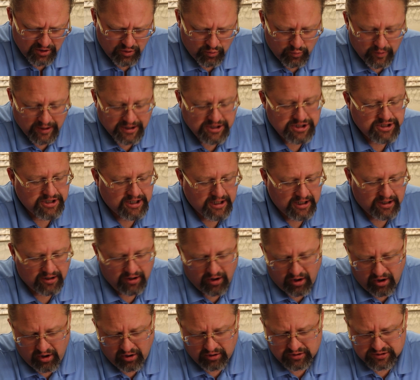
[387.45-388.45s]
which
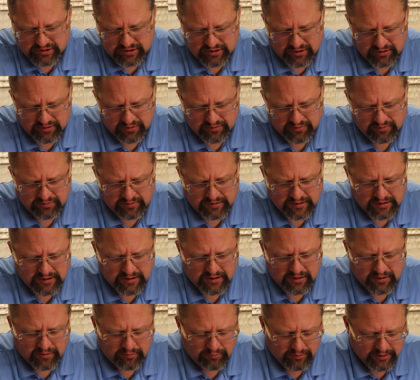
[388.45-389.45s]
it also
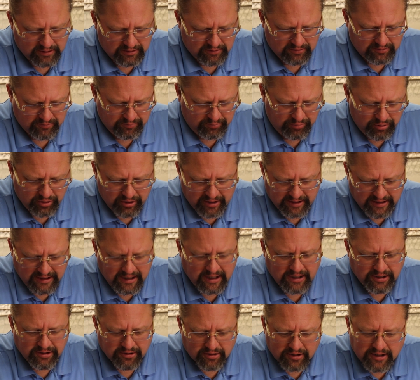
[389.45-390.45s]
will put
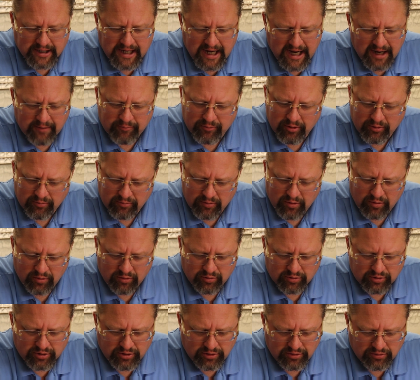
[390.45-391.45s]
in your camera
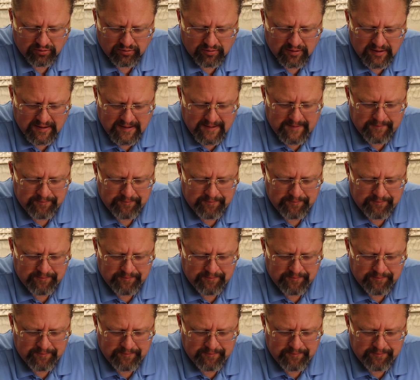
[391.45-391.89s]
roll too.